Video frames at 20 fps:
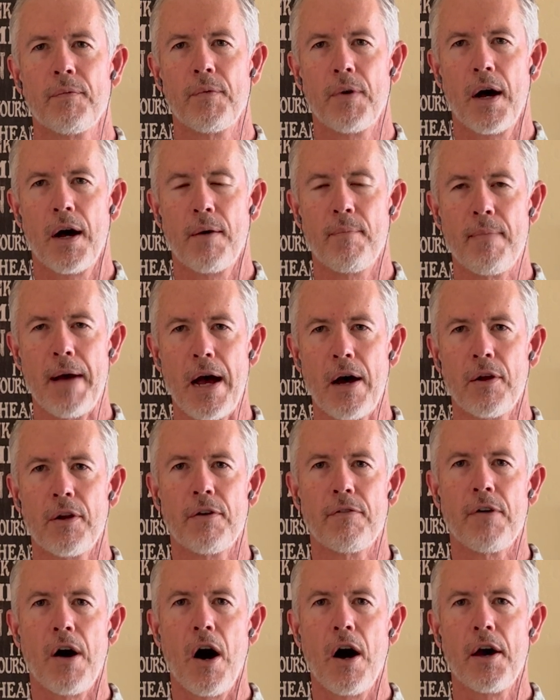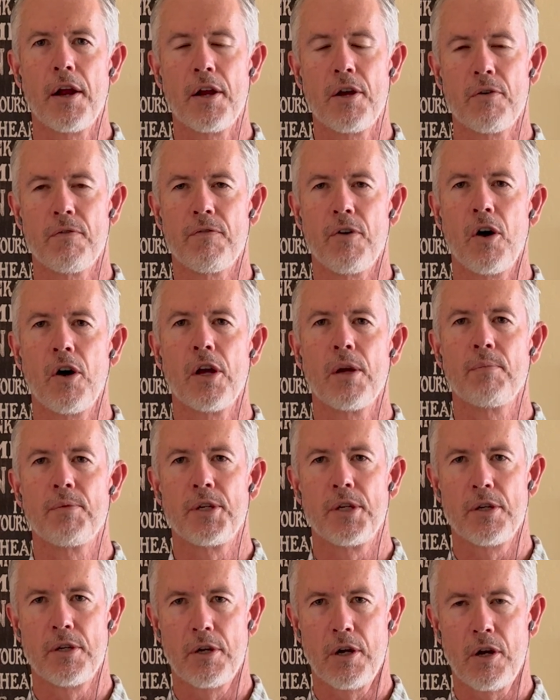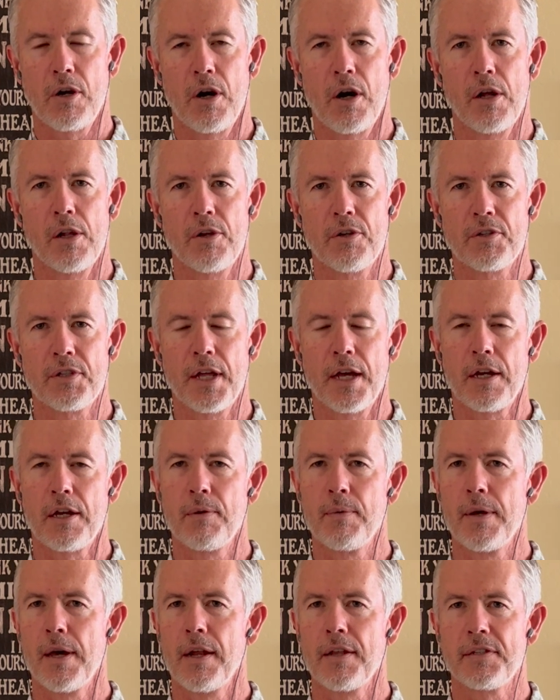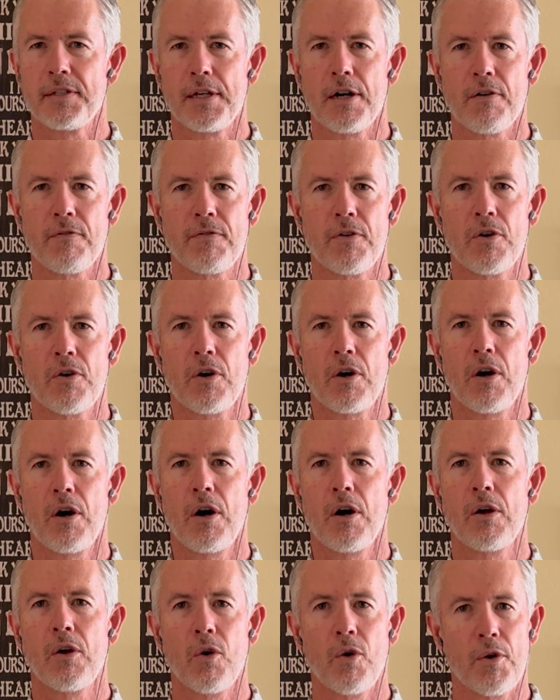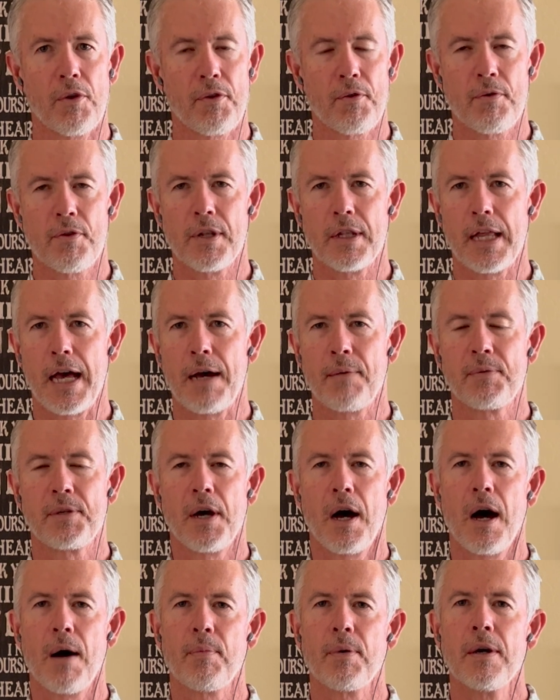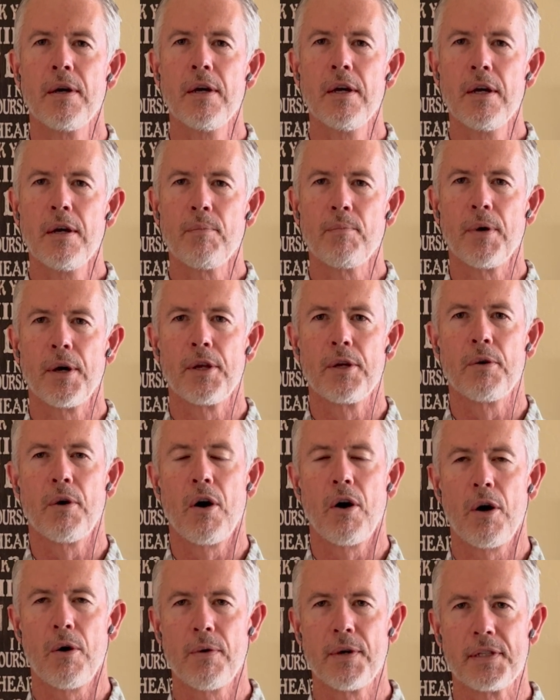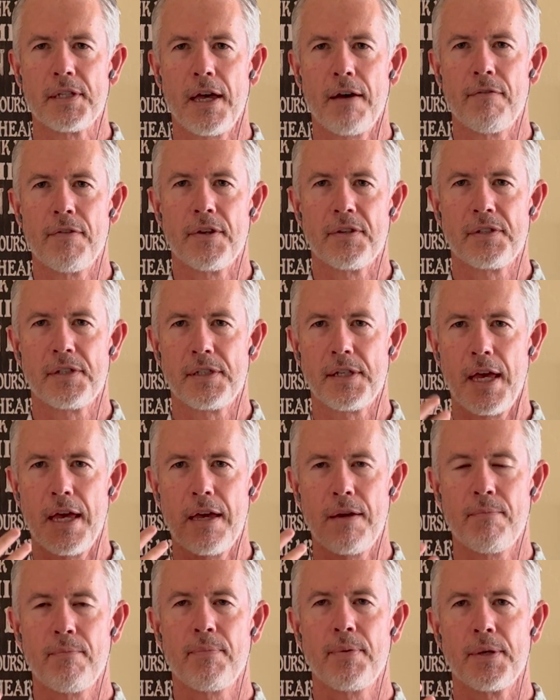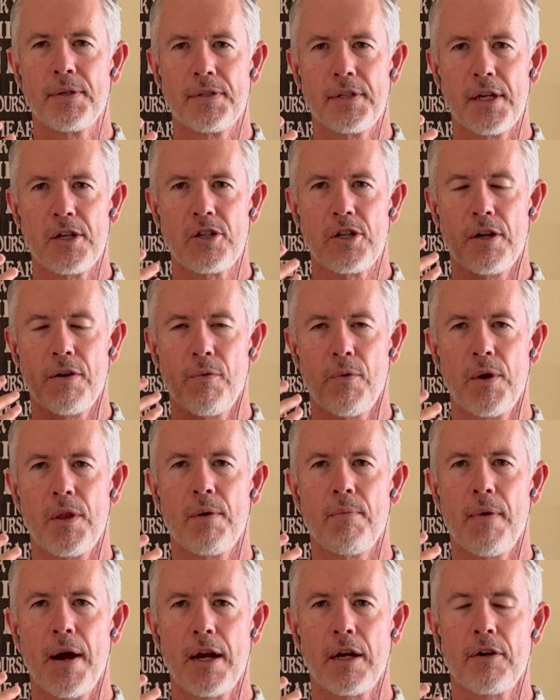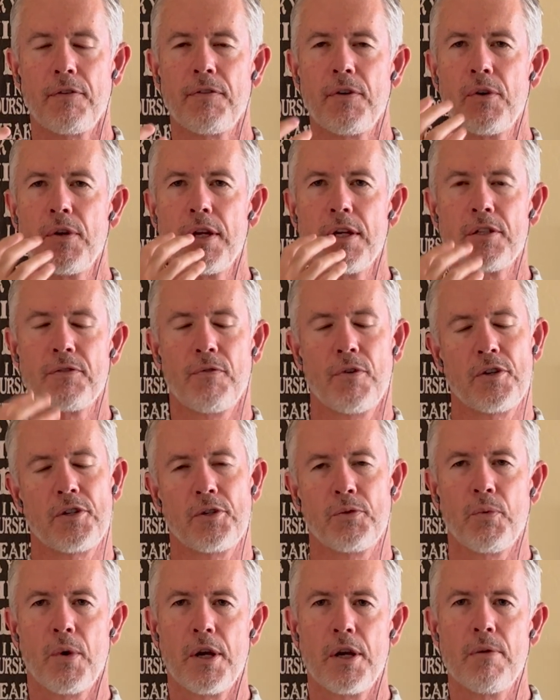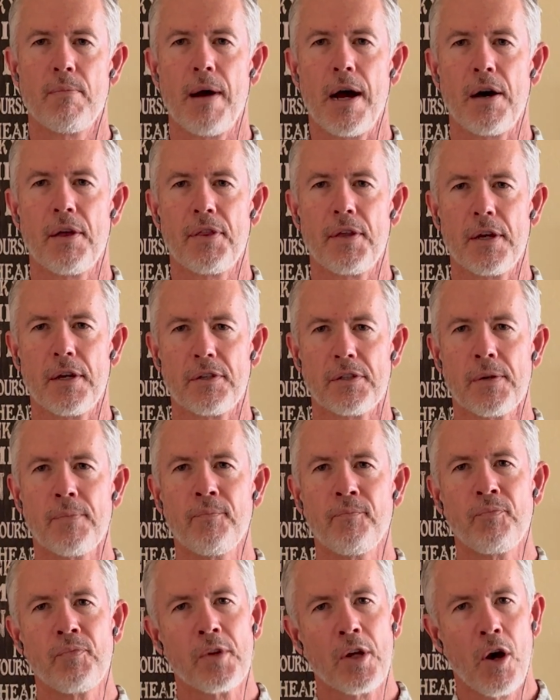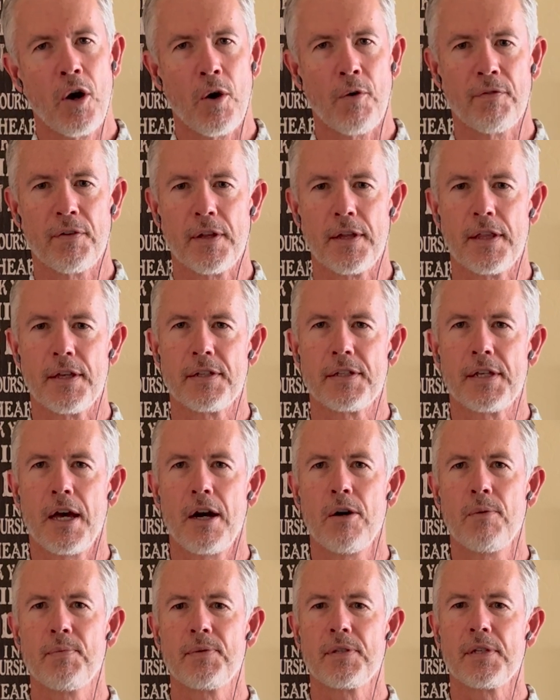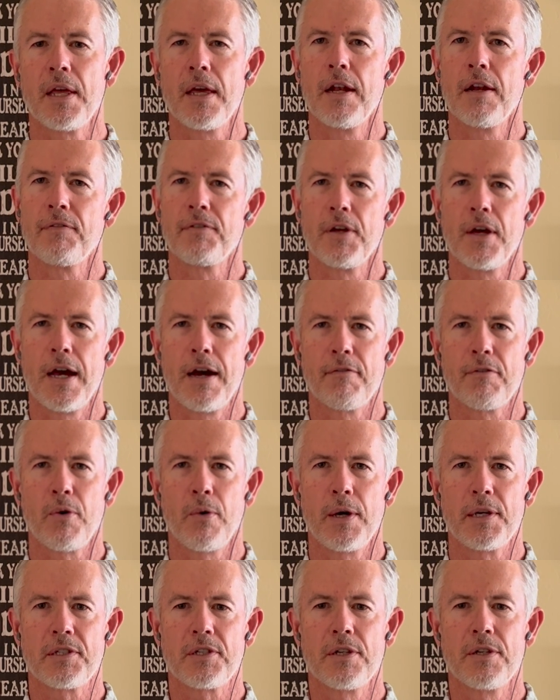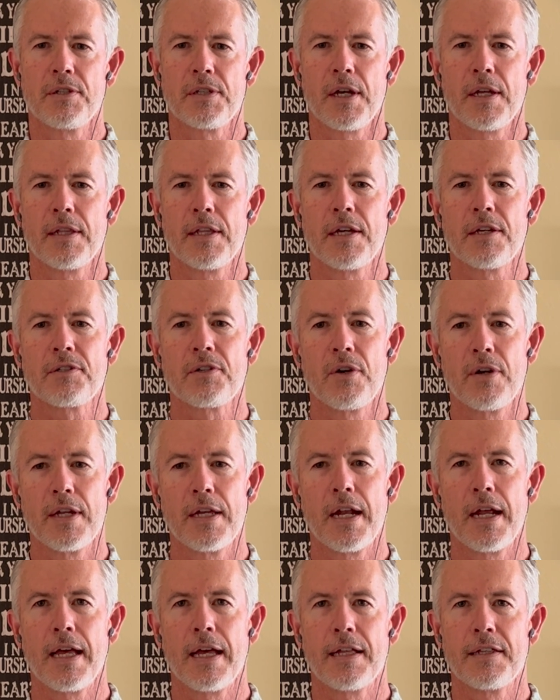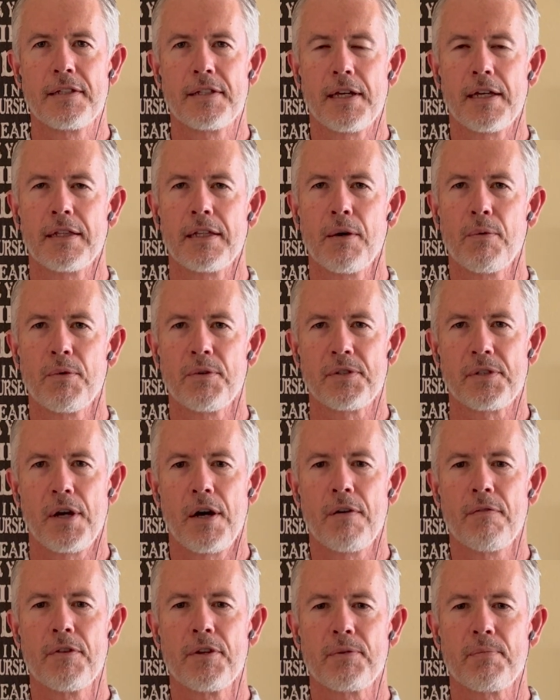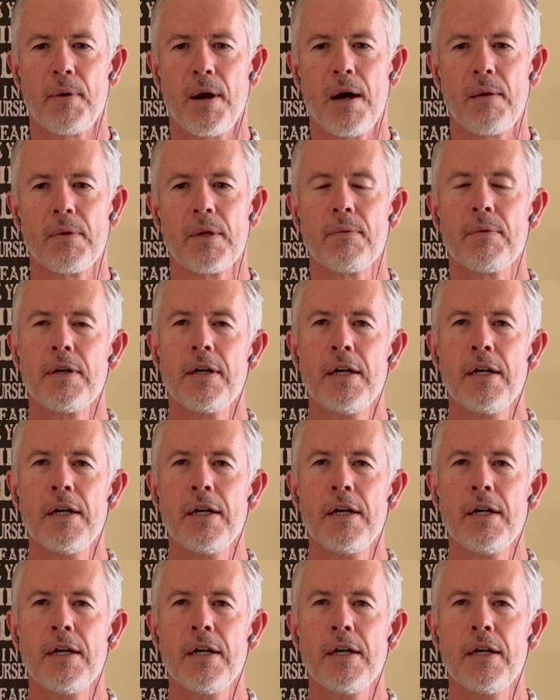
amount of audio volume to your caller. So that could be on a cell phone call or through the laptop, but you'll always have the same position of where the microphone is versus where your mouth is. Hopefully this helps, and if you have questions on this or need a headset that will solve this problem,